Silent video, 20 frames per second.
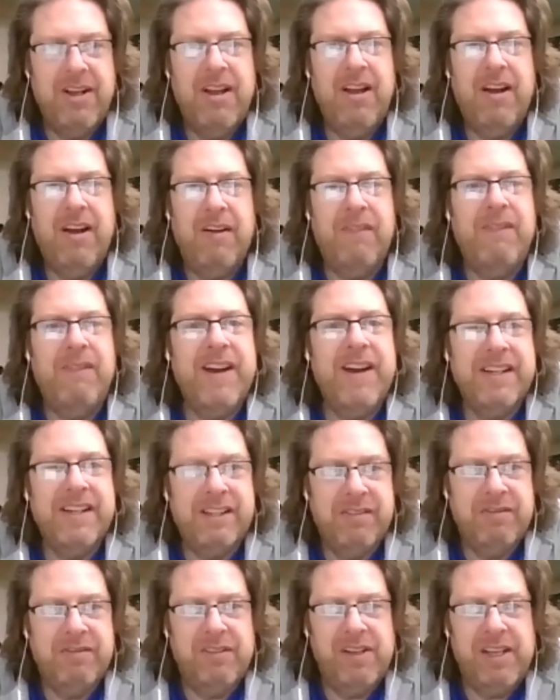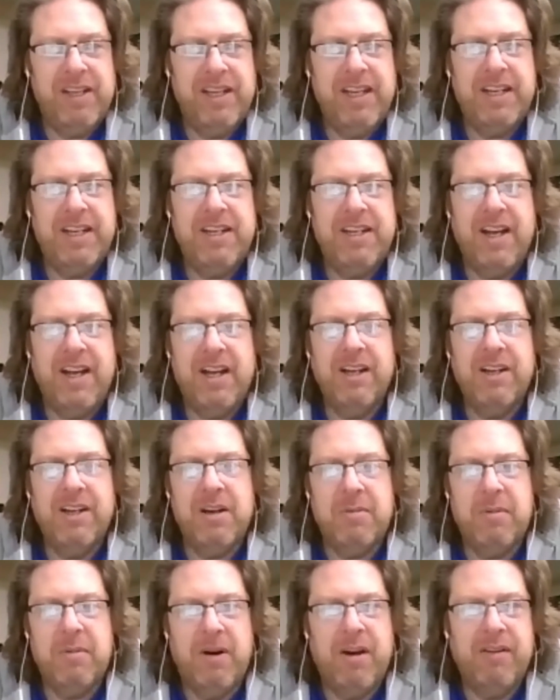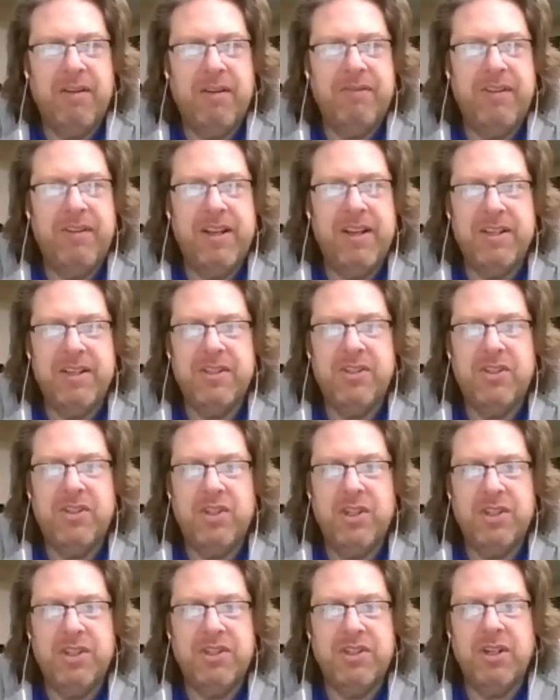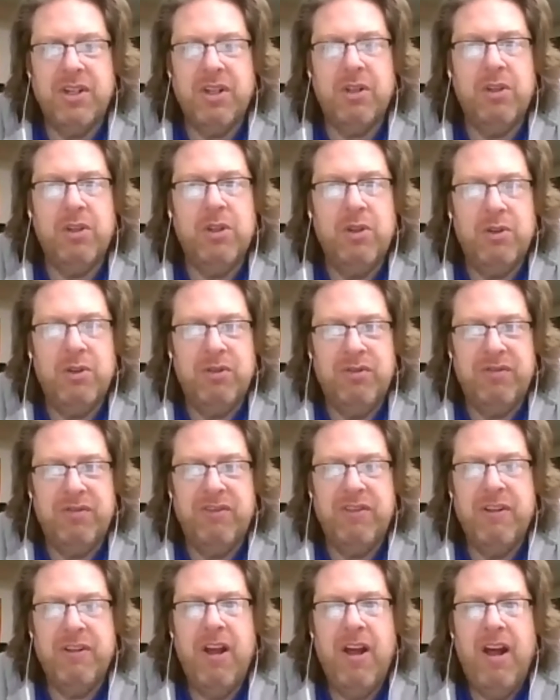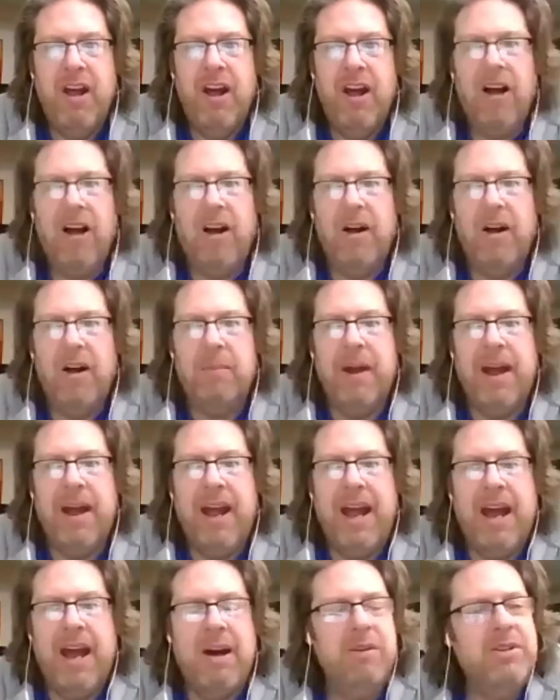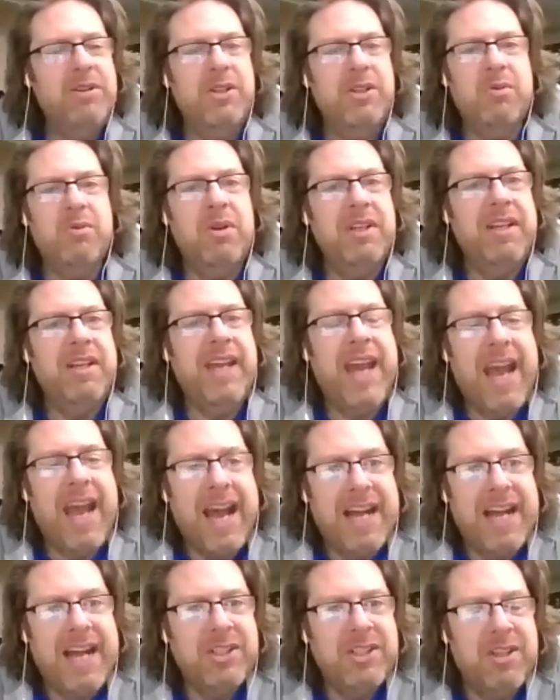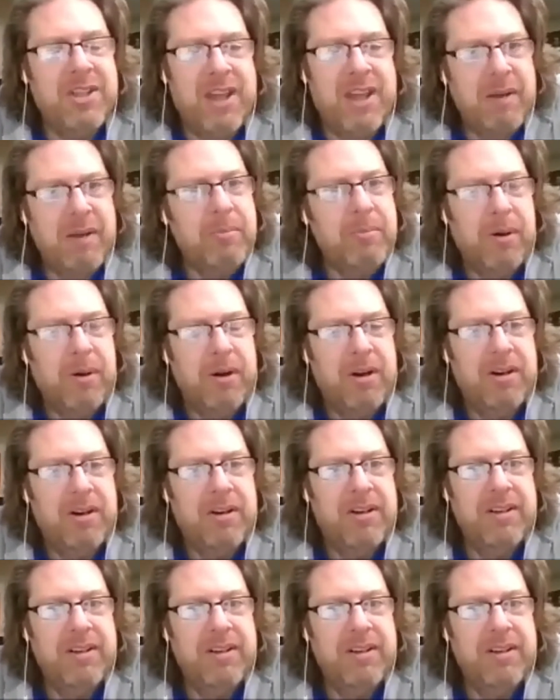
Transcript: effectively and not come off as just aloof. How does one cast that part?